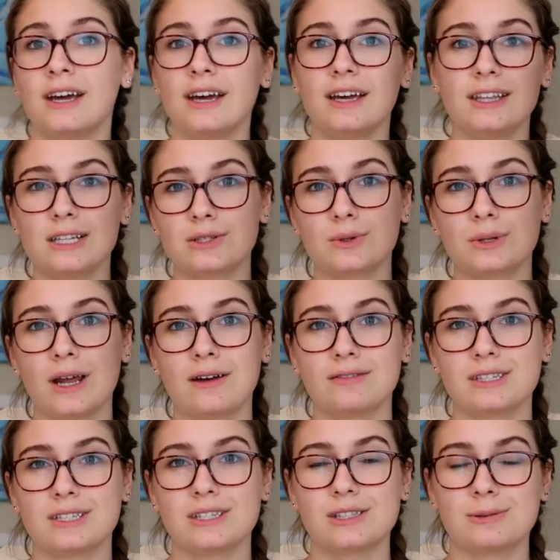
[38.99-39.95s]
And this one
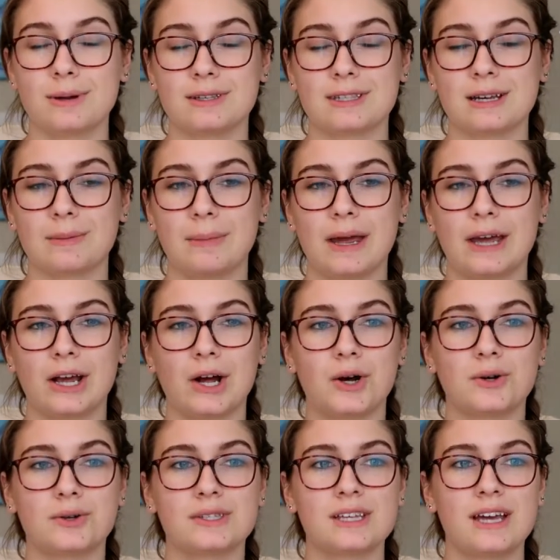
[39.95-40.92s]
obviously smells like
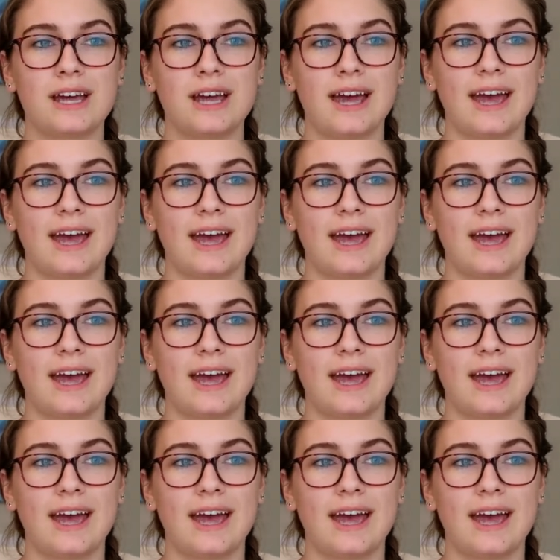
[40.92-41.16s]
mangoes.